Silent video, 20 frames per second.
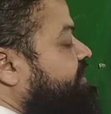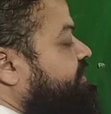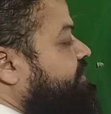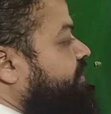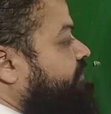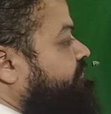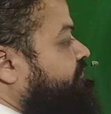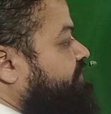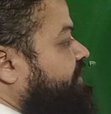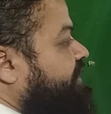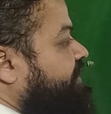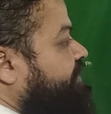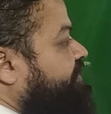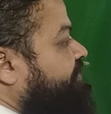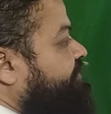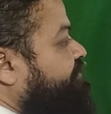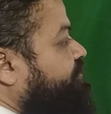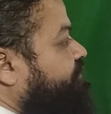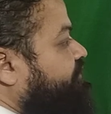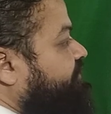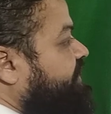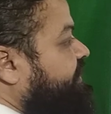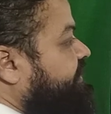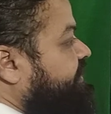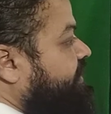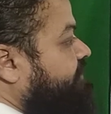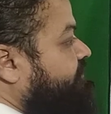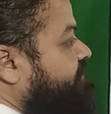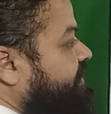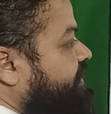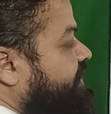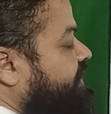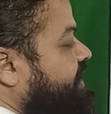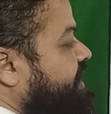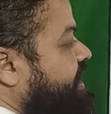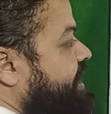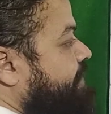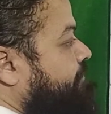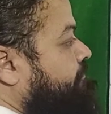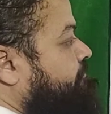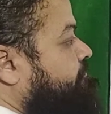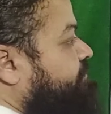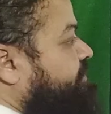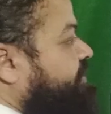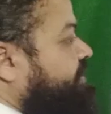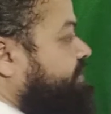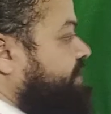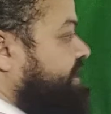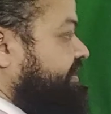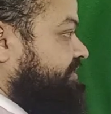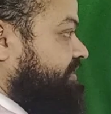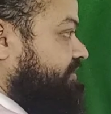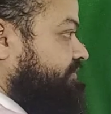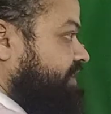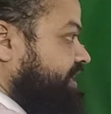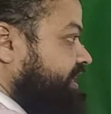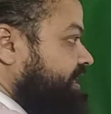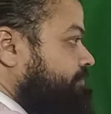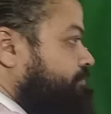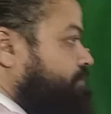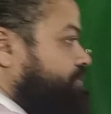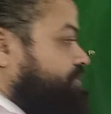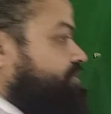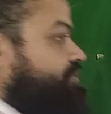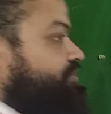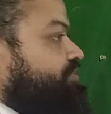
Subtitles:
the variance of theta 1 cap, that is a very important